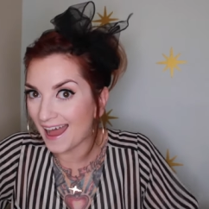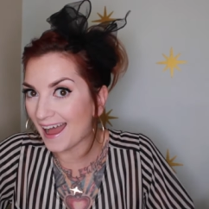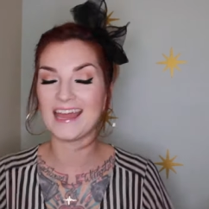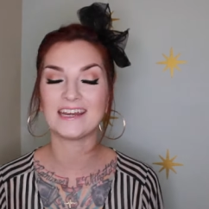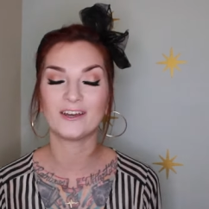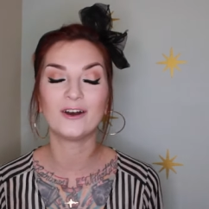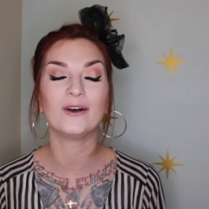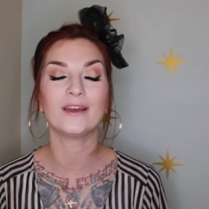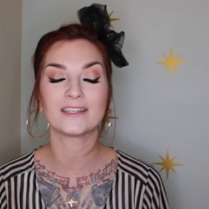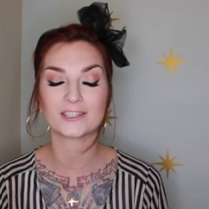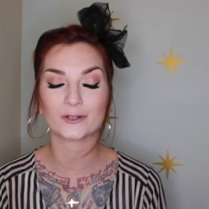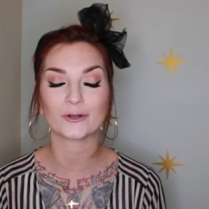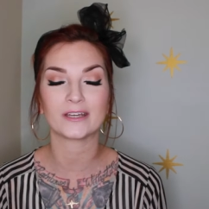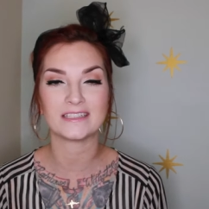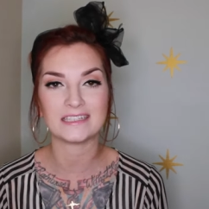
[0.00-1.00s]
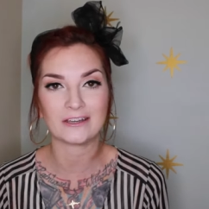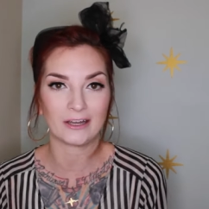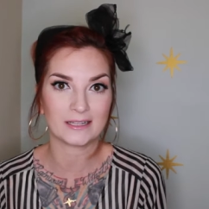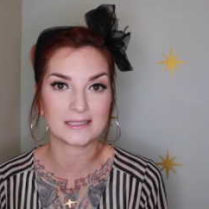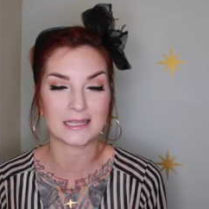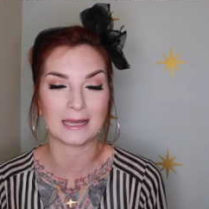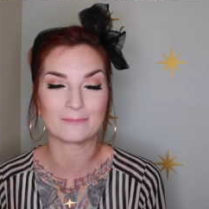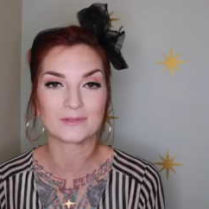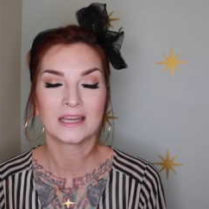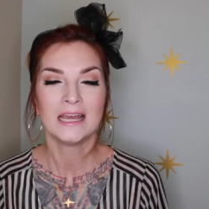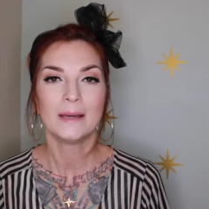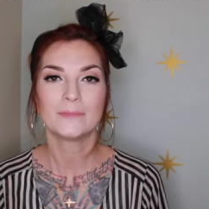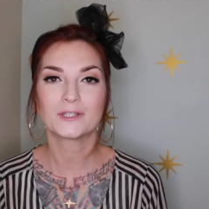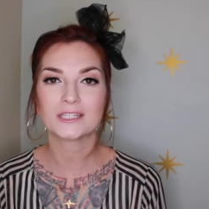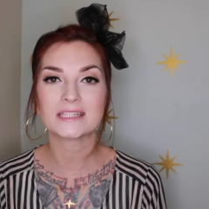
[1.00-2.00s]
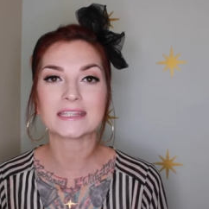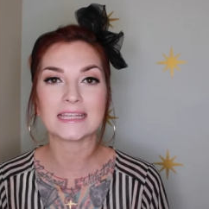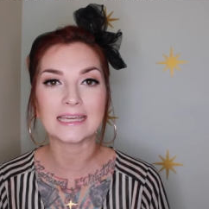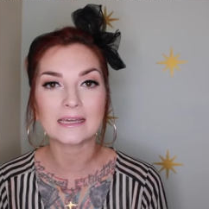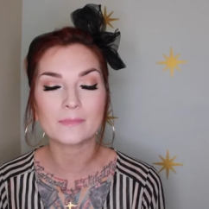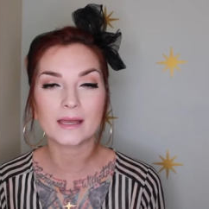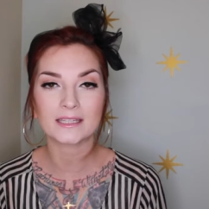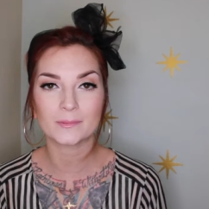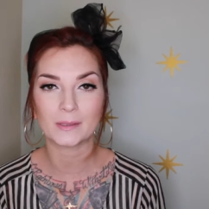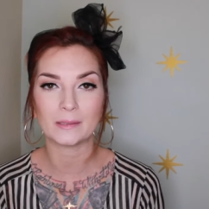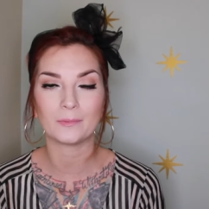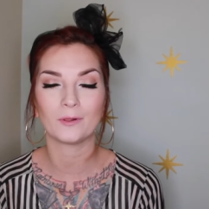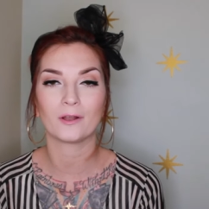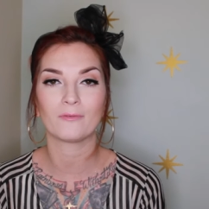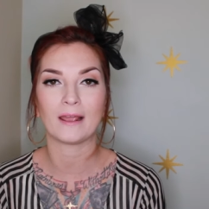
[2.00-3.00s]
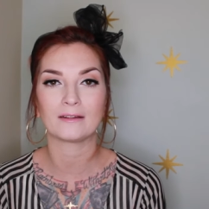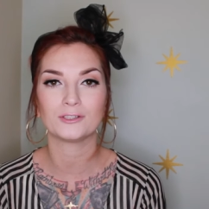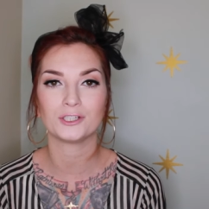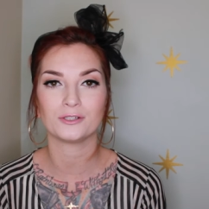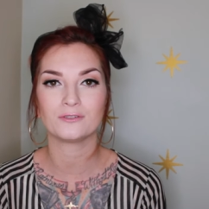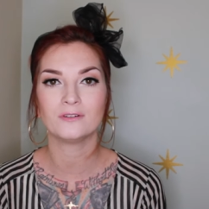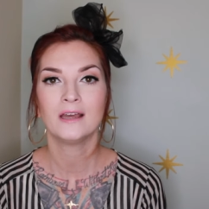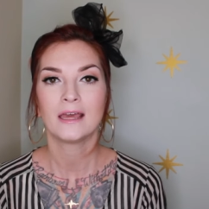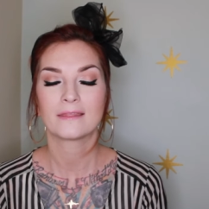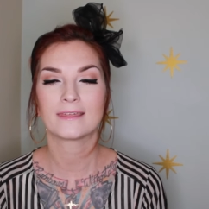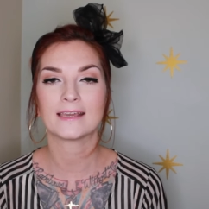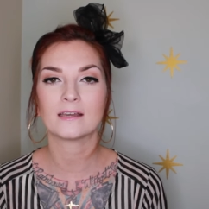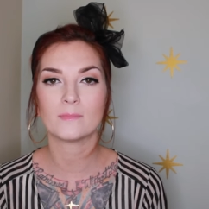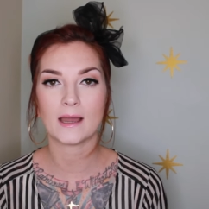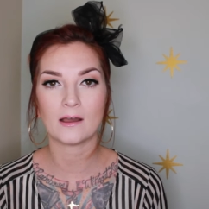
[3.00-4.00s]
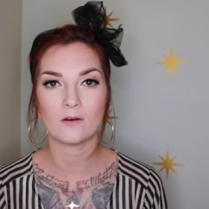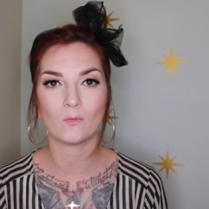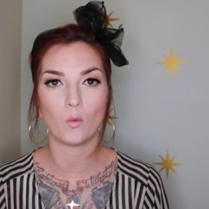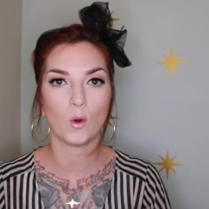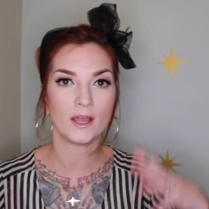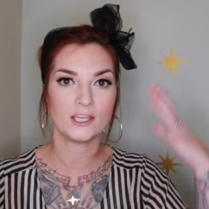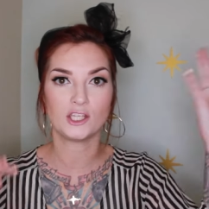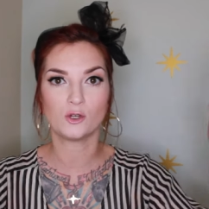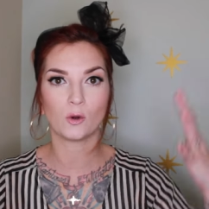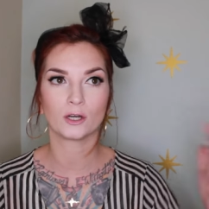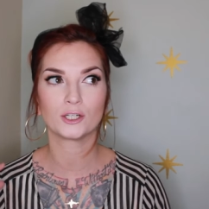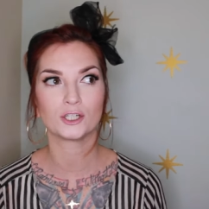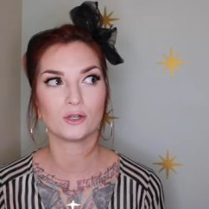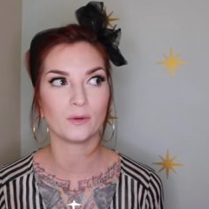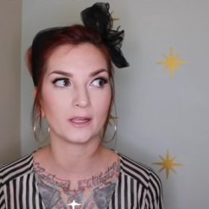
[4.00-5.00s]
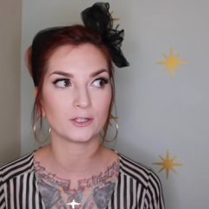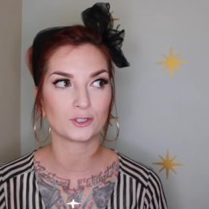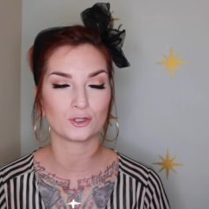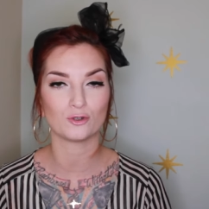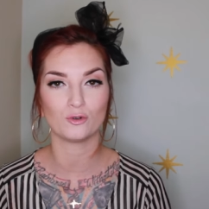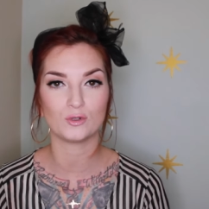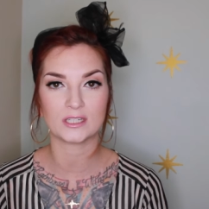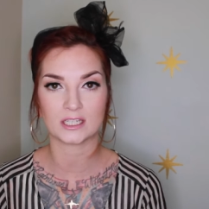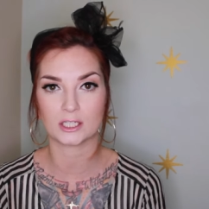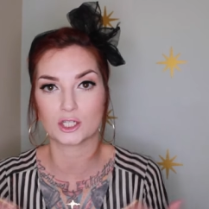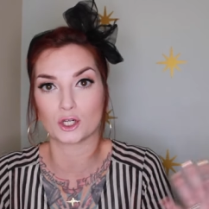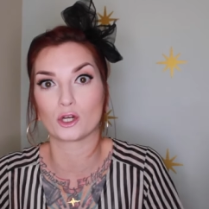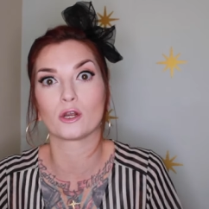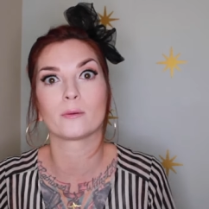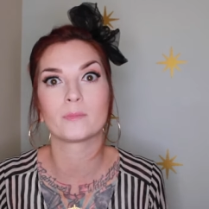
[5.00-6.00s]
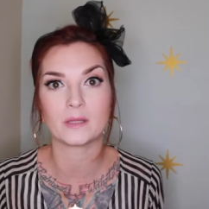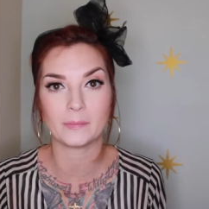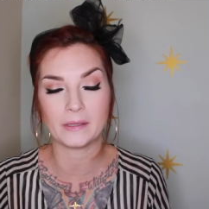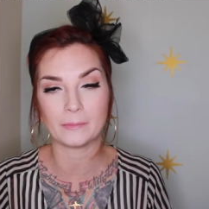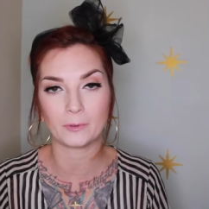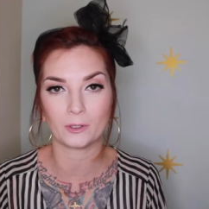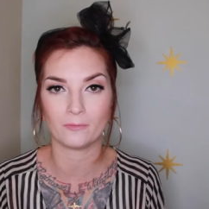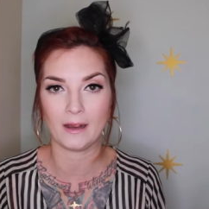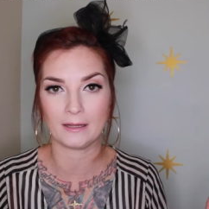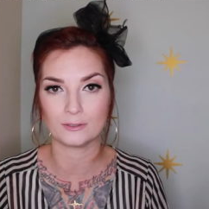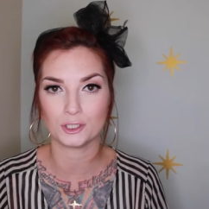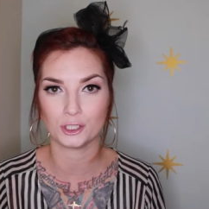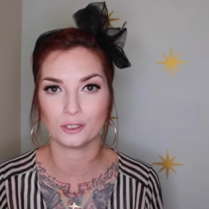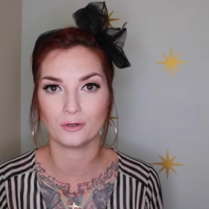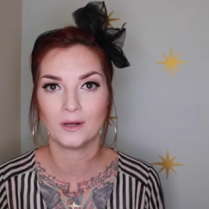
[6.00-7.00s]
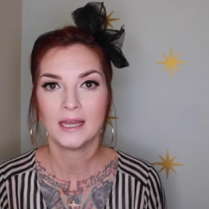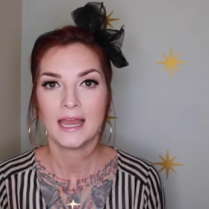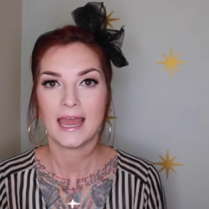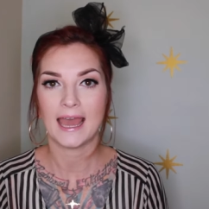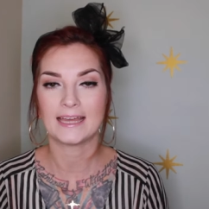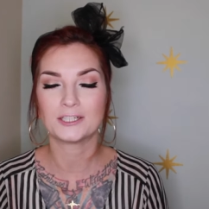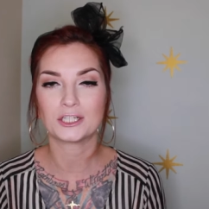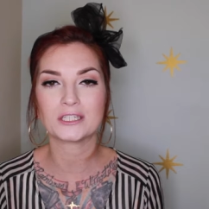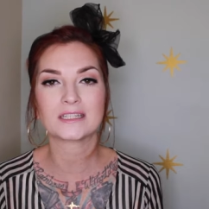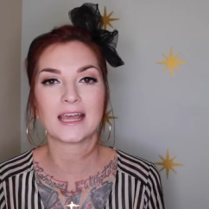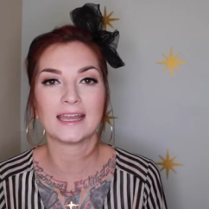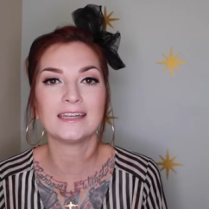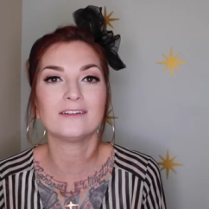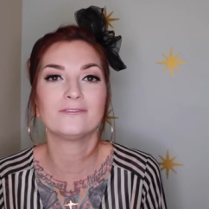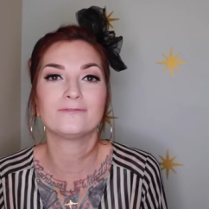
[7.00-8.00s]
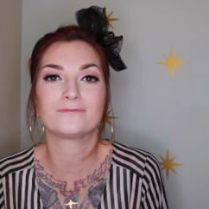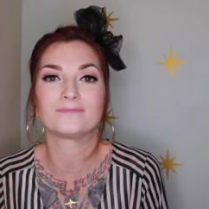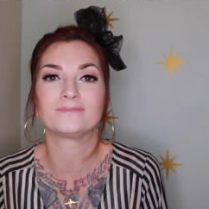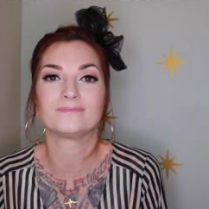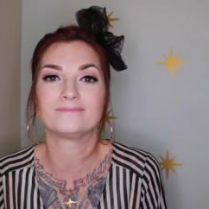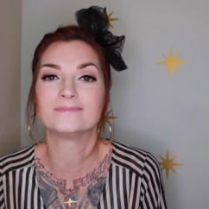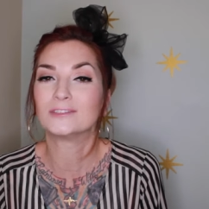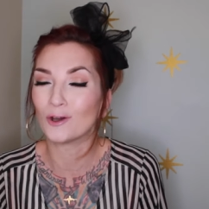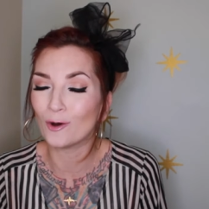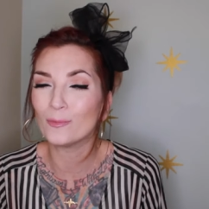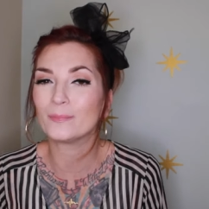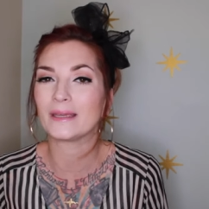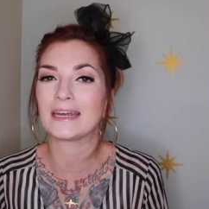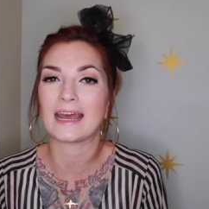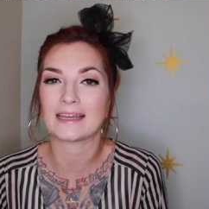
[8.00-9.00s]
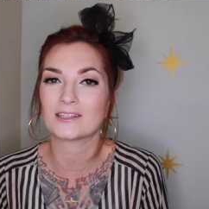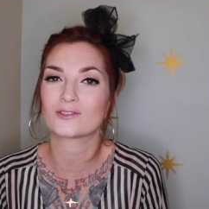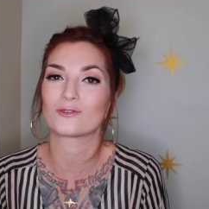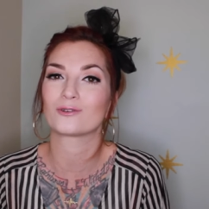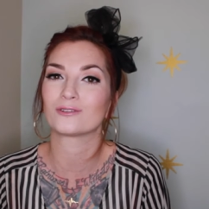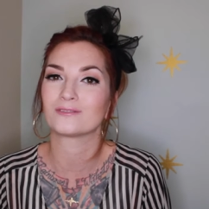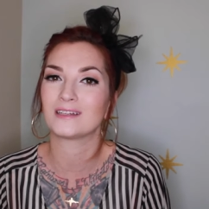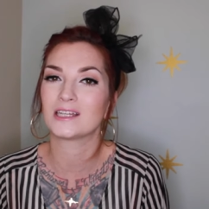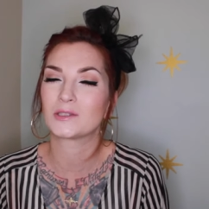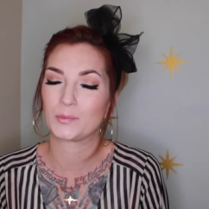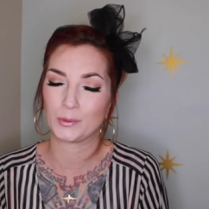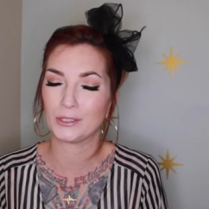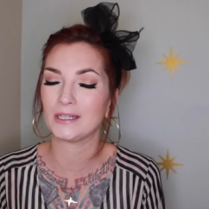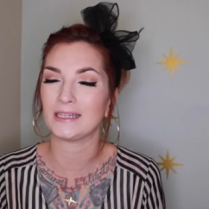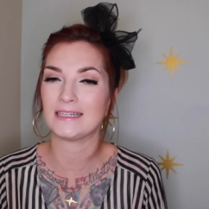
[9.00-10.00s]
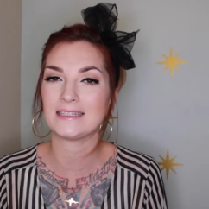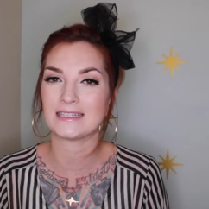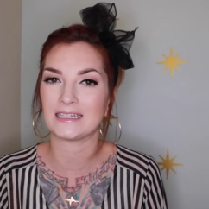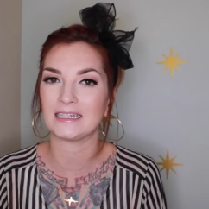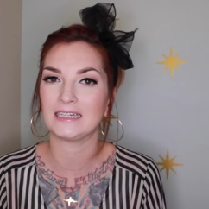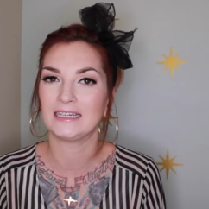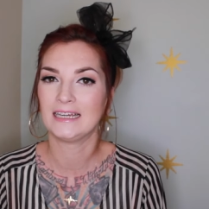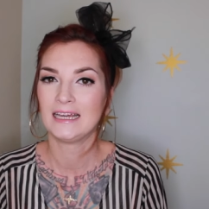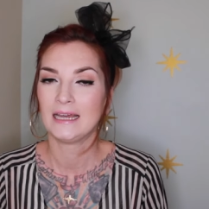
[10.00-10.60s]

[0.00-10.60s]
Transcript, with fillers: I know, it's a crazy concept. Just think about the people around you, think about what you are doing to disturb the people around you, and just kind of don't be an asshole. It's pretty easy.